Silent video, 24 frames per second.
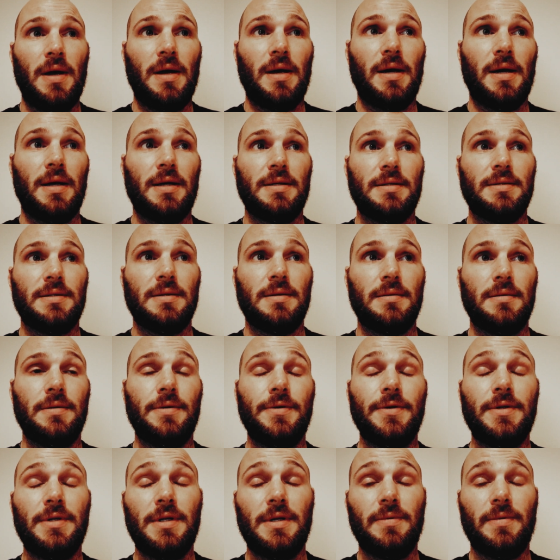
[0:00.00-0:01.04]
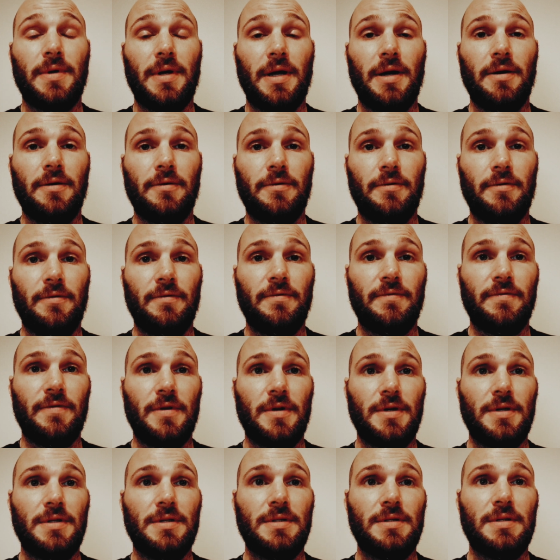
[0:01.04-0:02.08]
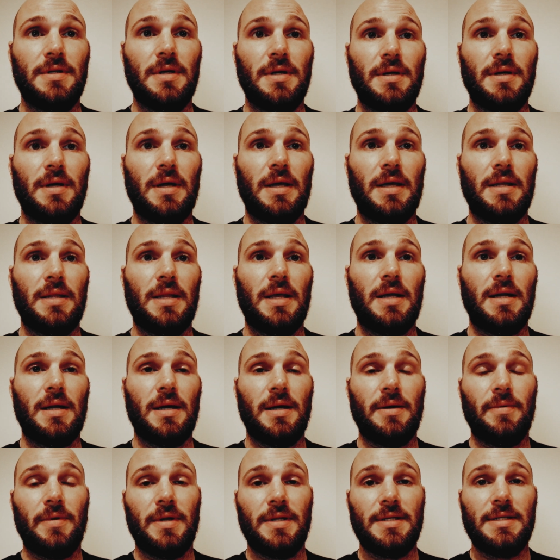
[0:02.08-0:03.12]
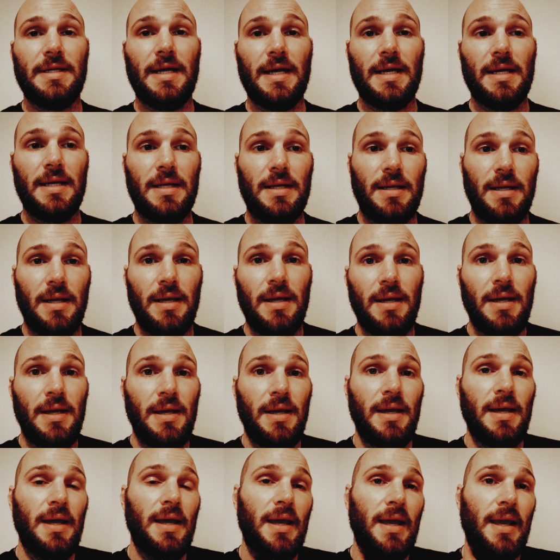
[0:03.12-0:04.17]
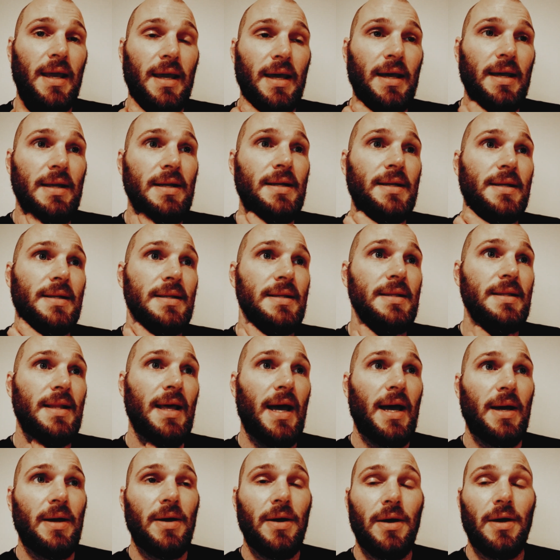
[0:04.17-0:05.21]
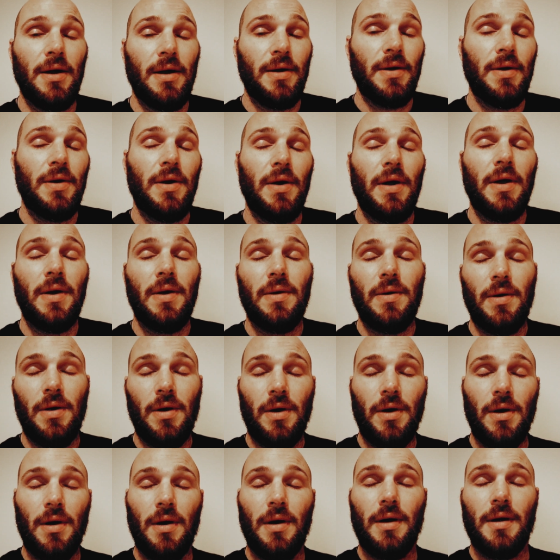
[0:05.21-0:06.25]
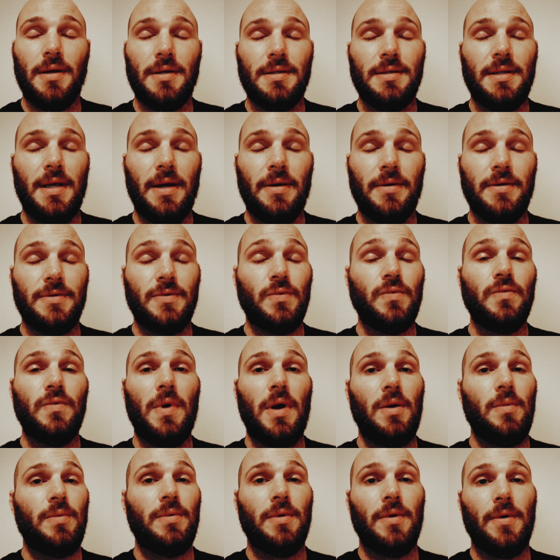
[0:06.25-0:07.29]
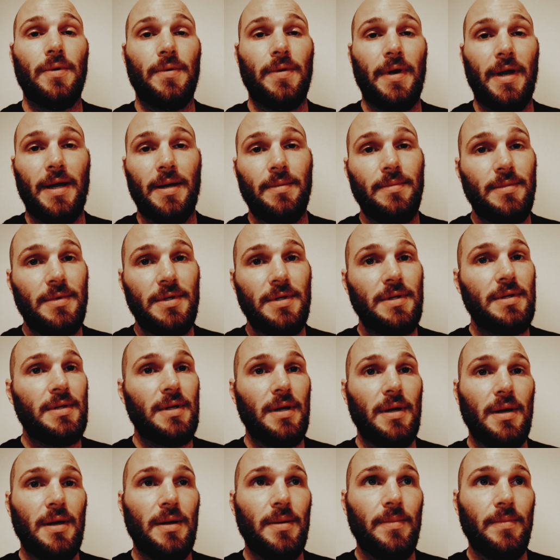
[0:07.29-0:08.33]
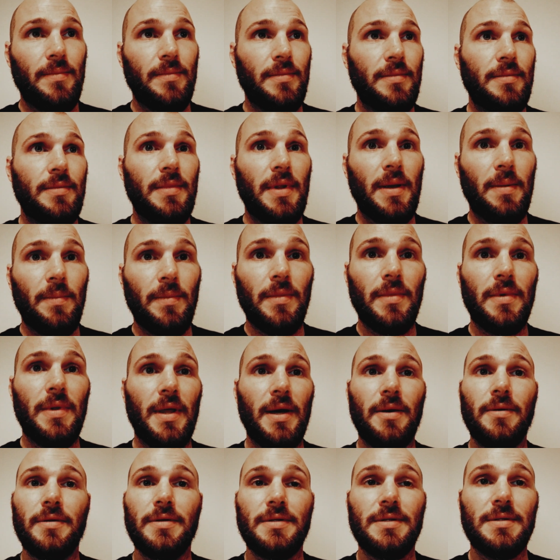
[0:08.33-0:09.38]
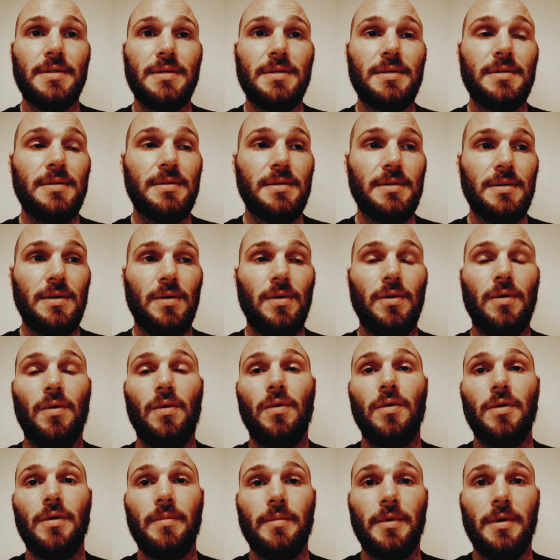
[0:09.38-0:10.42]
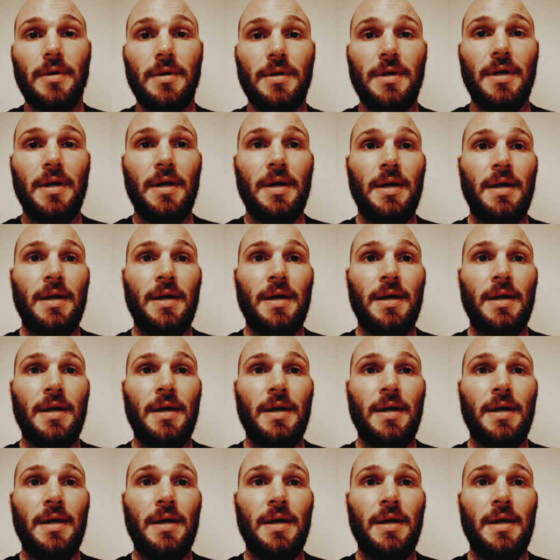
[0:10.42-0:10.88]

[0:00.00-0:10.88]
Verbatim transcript: Uh, so Lucy went out first, and then I went second, and that hurt. That was well programmed. Um, that, that was horrible.